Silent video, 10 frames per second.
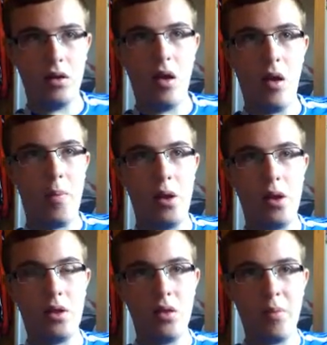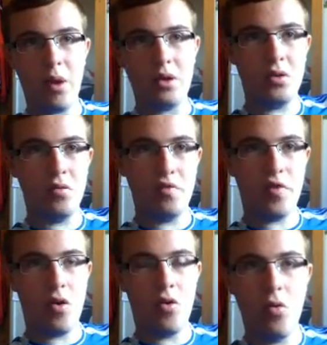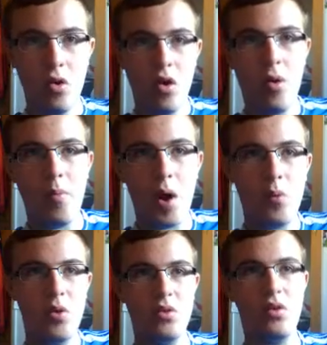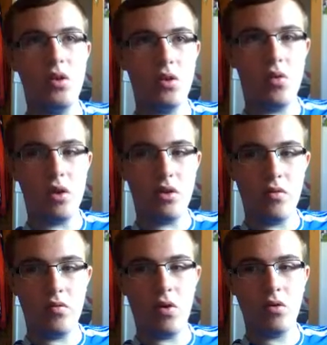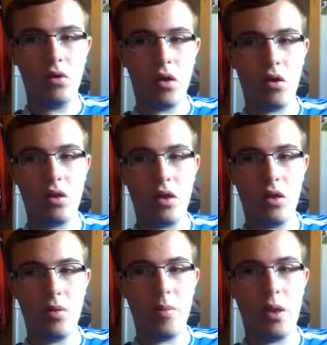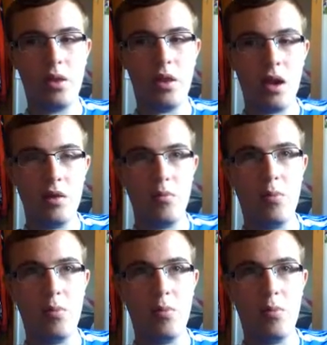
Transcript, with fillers: A bit like Sebastian Vettel, but I wouldn't do the crazy frog because that's a bit insane.